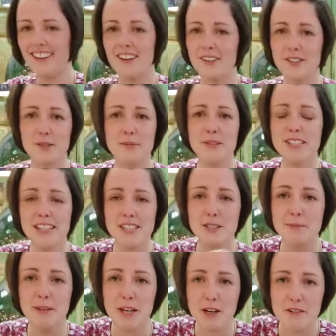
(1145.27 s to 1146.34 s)
I saw someone said some
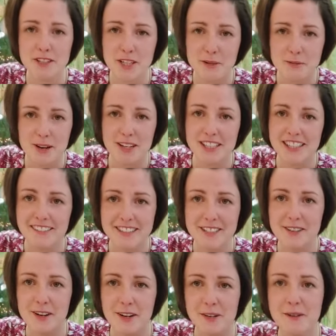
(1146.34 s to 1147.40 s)
encouraging words though, I
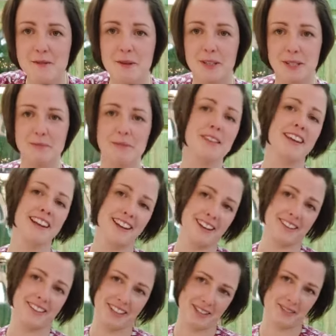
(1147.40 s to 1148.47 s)
don't know who it was, but thank
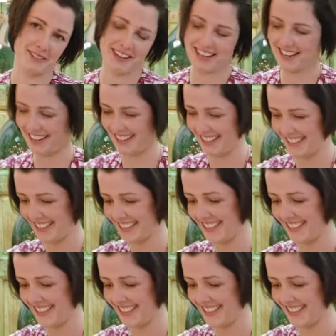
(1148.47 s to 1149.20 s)
you, that's very kind.